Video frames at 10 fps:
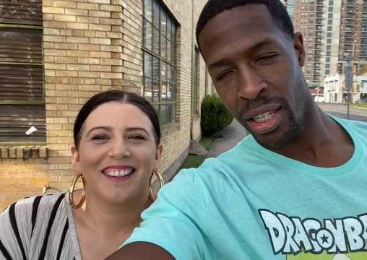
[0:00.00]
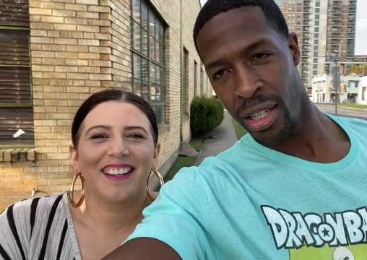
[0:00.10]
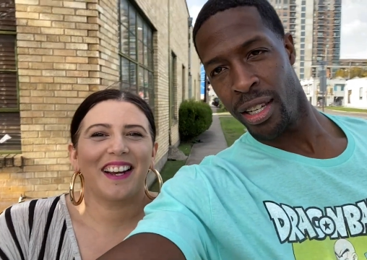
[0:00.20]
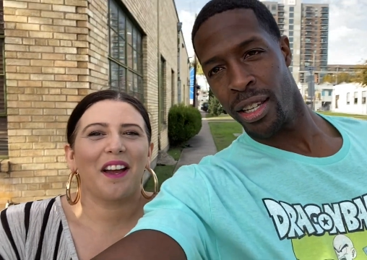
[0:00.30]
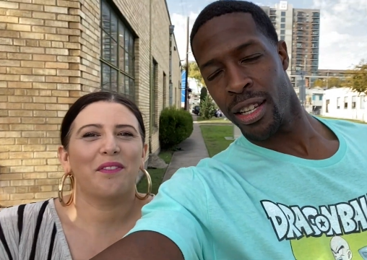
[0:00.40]

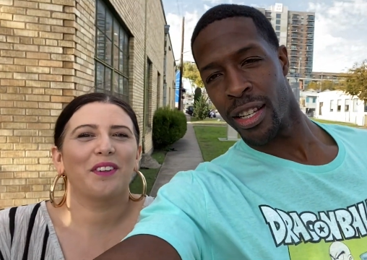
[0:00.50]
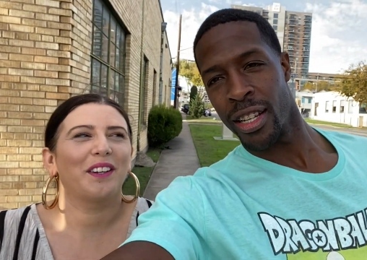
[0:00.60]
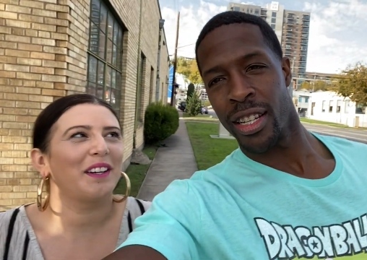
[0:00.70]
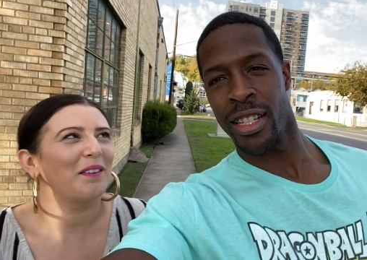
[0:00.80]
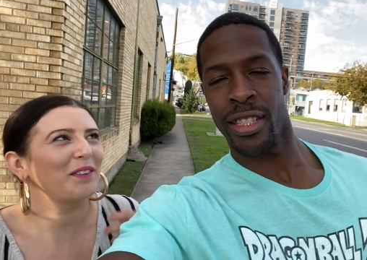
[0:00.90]
Speaker 1: Like, I feel
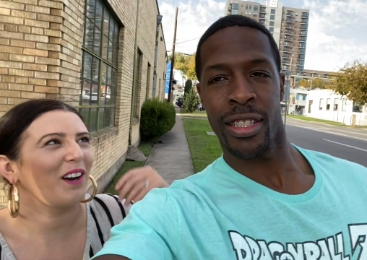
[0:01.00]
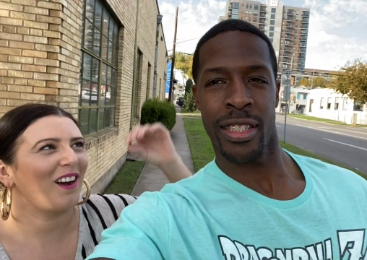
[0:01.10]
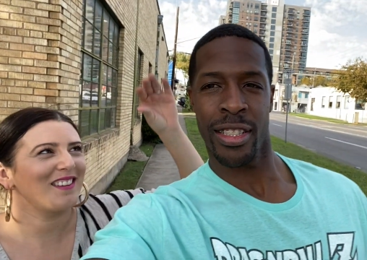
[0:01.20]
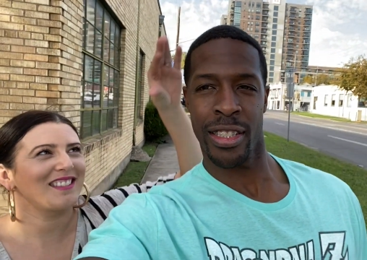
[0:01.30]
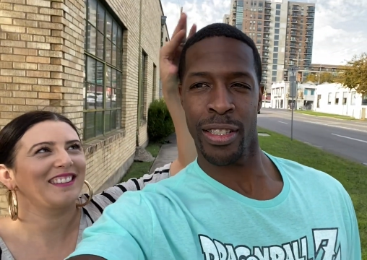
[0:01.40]
like I'm
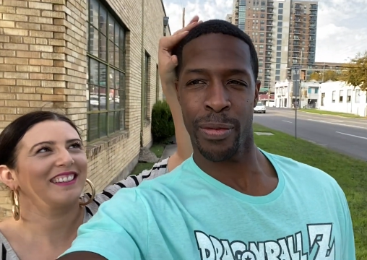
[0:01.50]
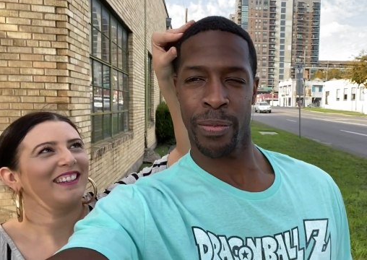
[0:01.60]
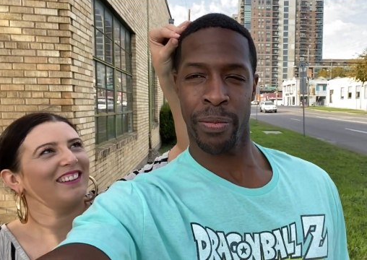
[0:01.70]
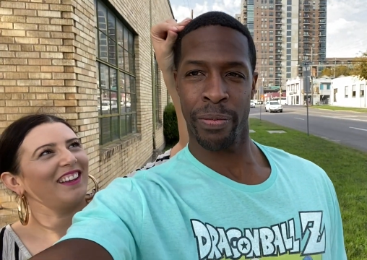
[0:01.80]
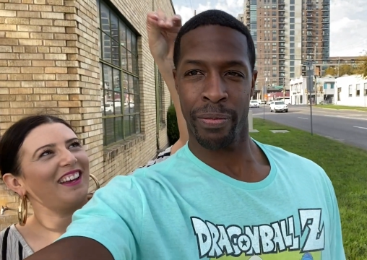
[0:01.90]

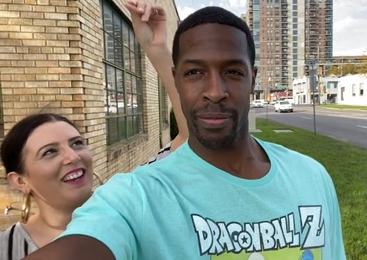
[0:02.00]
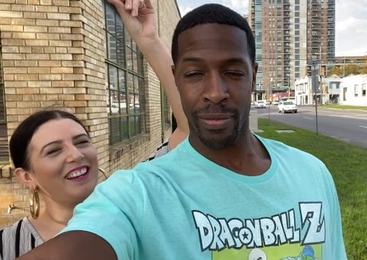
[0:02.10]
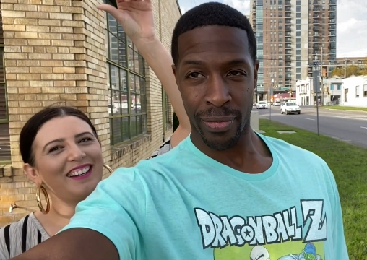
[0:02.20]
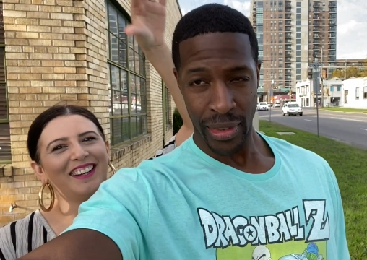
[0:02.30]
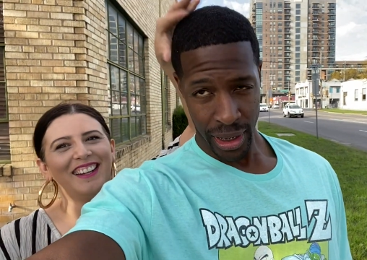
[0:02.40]
constantly like...